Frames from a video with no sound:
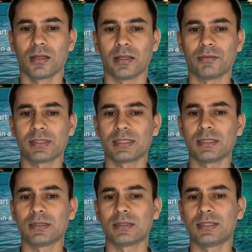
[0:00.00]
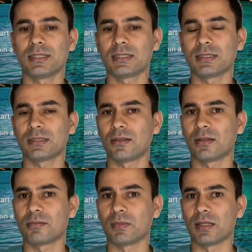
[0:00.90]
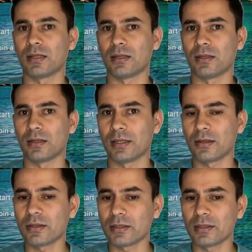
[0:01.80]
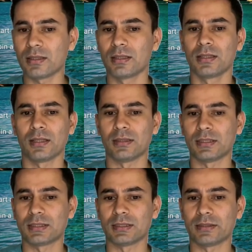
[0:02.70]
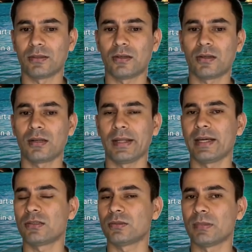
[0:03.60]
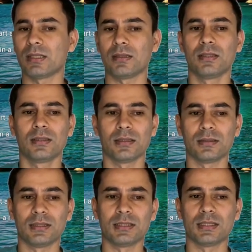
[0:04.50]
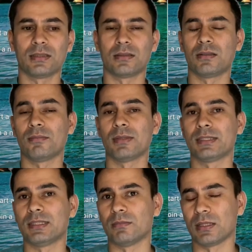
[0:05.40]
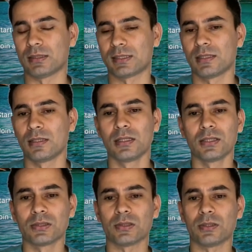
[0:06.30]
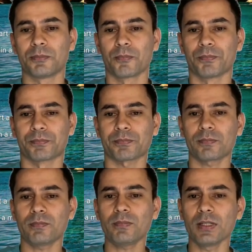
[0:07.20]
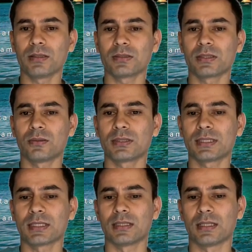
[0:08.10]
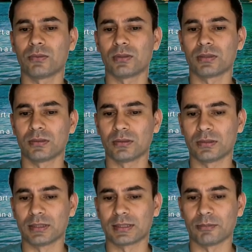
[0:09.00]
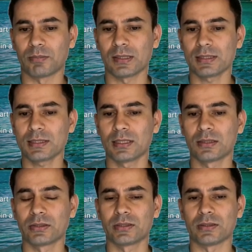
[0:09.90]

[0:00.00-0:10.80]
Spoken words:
If you see here, this is on unread, and this is all Yahoo mail, and these are all my Gmails. So once again, I want to go to the same place so